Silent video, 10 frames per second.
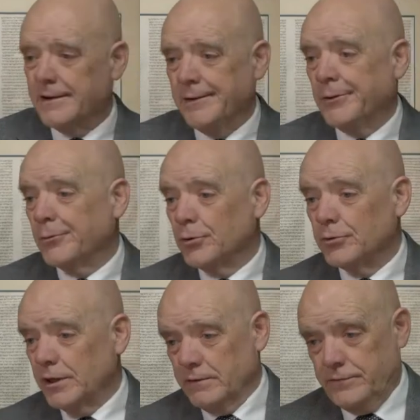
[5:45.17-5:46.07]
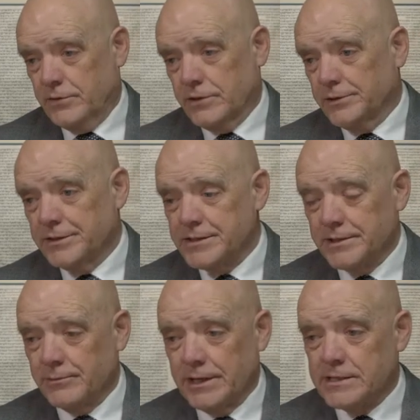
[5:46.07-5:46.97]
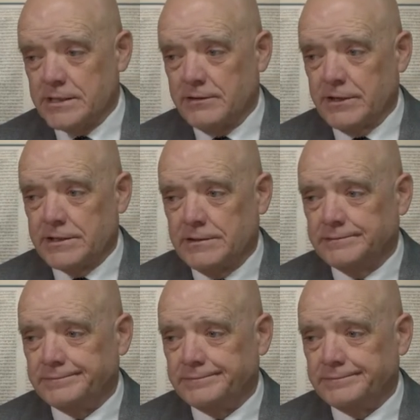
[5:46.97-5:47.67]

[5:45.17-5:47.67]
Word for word: Oh, Rudy, if you could only see the rest of it.